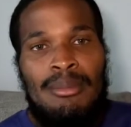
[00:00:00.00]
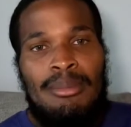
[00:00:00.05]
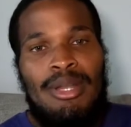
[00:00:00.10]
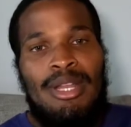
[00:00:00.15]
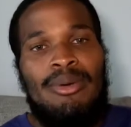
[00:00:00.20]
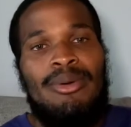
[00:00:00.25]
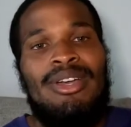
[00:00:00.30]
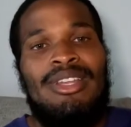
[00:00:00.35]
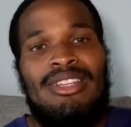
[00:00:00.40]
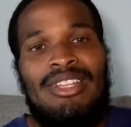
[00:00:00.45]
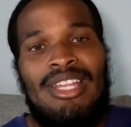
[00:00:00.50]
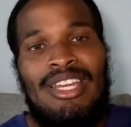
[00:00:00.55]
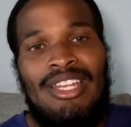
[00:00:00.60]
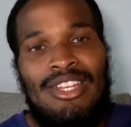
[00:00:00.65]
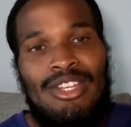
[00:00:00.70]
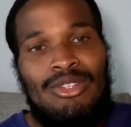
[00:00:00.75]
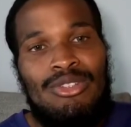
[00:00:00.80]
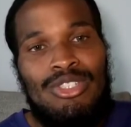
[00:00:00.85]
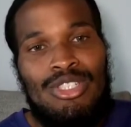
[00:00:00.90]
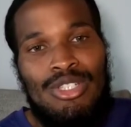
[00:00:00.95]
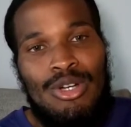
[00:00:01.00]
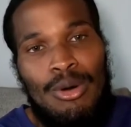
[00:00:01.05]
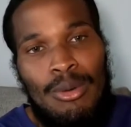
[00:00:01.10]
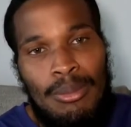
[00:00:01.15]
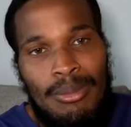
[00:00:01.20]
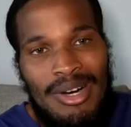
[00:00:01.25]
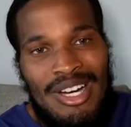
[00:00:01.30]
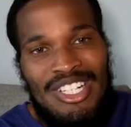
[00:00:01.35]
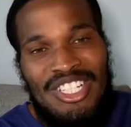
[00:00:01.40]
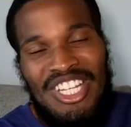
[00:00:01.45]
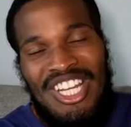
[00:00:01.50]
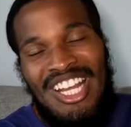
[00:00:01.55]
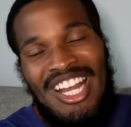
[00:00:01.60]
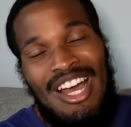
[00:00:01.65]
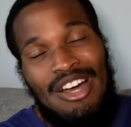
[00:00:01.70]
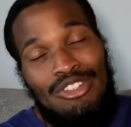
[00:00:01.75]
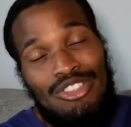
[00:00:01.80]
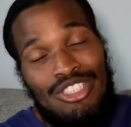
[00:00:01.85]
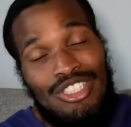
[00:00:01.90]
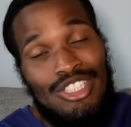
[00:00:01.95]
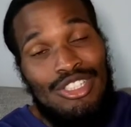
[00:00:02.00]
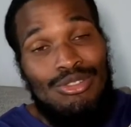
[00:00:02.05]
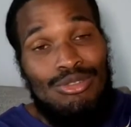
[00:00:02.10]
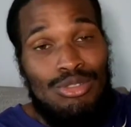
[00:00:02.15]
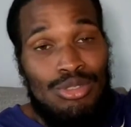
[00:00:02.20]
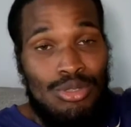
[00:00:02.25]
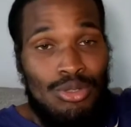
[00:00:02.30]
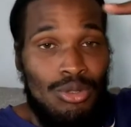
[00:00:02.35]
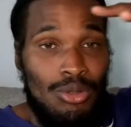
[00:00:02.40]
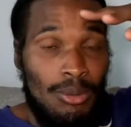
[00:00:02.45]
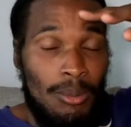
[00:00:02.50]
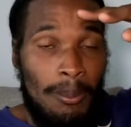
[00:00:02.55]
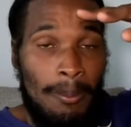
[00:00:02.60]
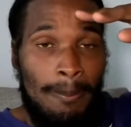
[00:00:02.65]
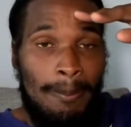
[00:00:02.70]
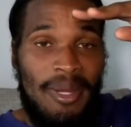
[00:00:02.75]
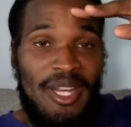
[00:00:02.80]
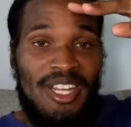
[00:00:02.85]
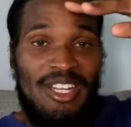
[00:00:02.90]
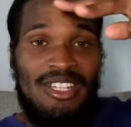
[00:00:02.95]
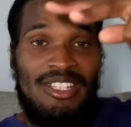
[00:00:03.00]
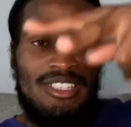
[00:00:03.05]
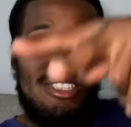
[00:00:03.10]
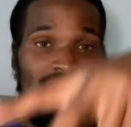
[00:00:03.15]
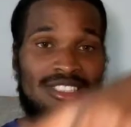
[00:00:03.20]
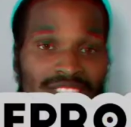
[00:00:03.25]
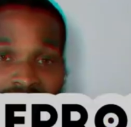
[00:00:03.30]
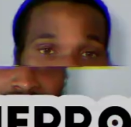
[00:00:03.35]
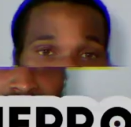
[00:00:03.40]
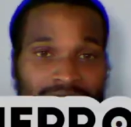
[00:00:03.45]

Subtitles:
But anyway, thank you so much, and I'll see you soon. Peace.